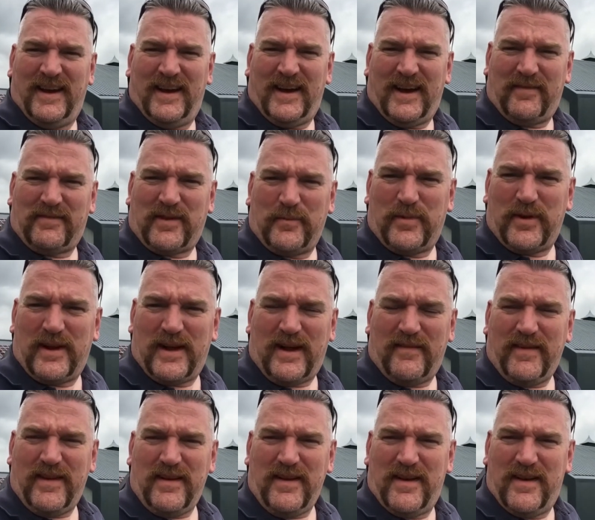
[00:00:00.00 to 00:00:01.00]
After
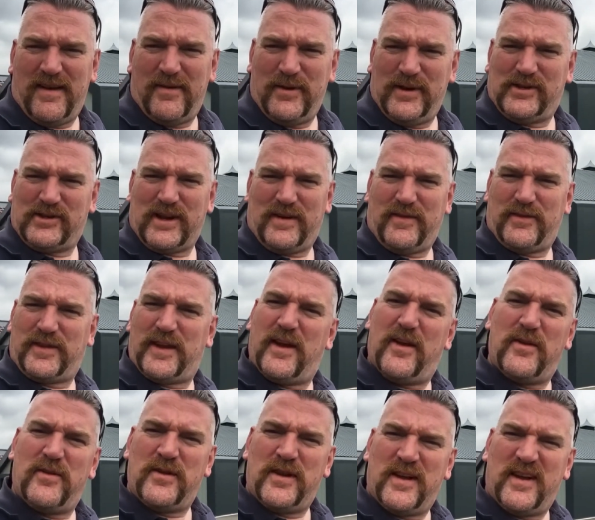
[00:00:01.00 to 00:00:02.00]
Bunnahabhain, we travel
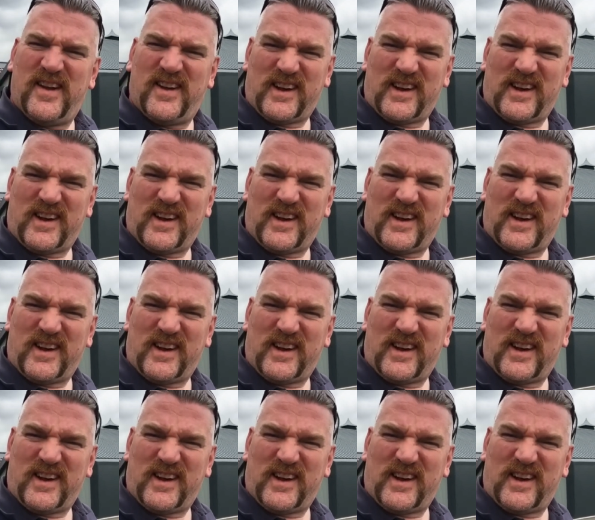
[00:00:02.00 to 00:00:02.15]
down